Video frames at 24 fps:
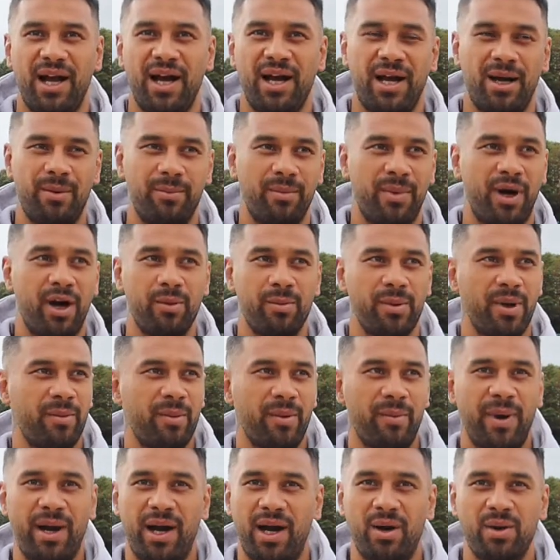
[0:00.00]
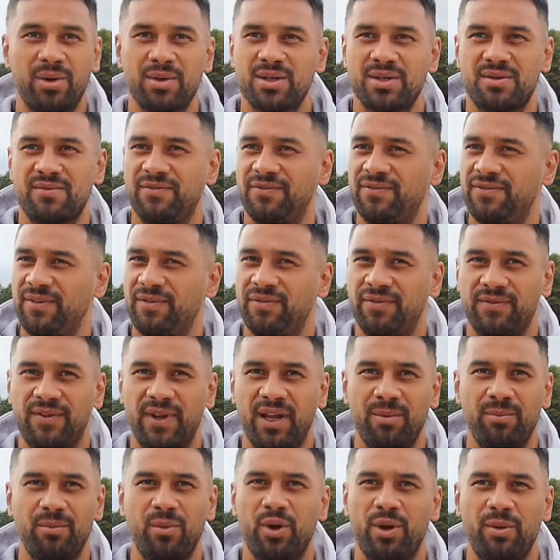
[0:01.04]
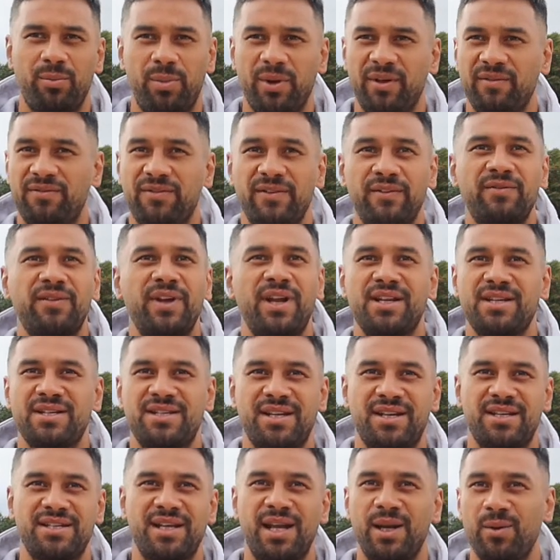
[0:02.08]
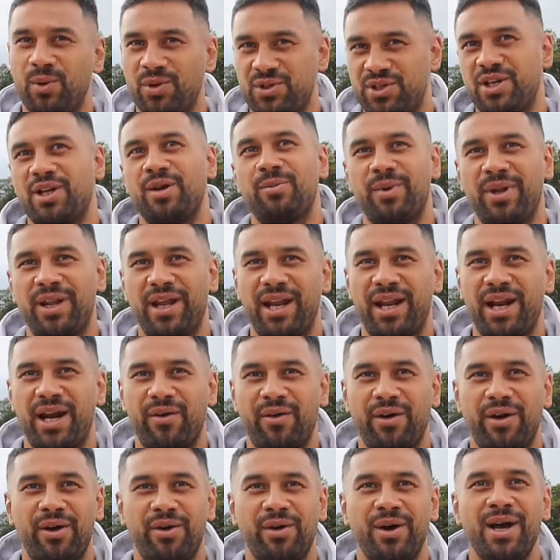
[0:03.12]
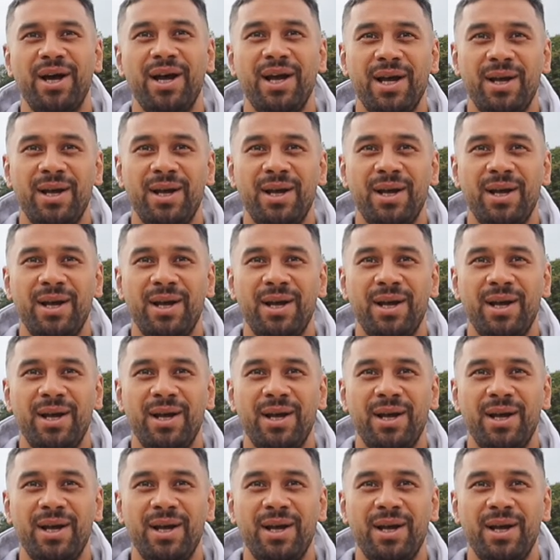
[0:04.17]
I remember, mate, I was 15, would have been 15, 16, watching him in the NRL